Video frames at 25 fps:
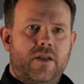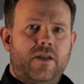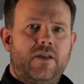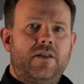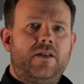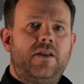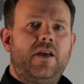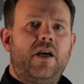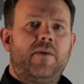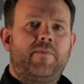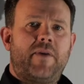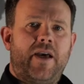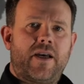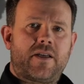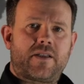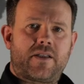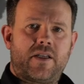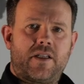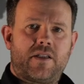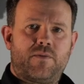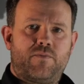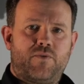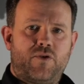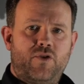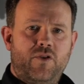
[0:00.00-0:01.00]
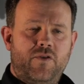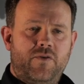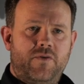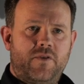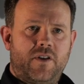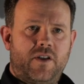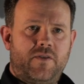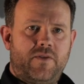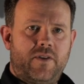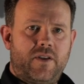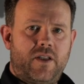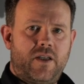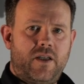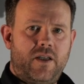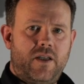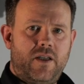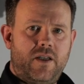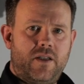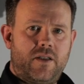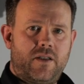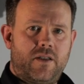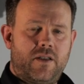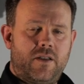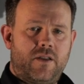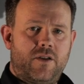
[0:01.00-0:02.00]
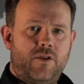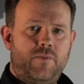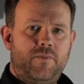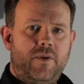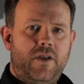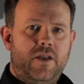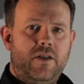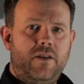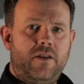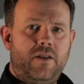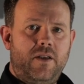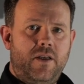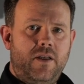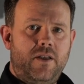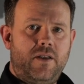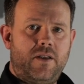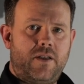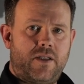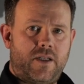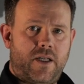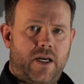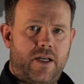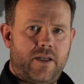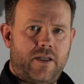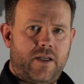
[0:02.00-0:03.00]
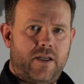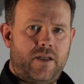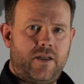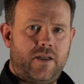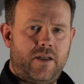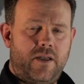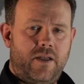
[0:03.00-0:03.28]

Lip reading: CMRX has proven over the years to be the standard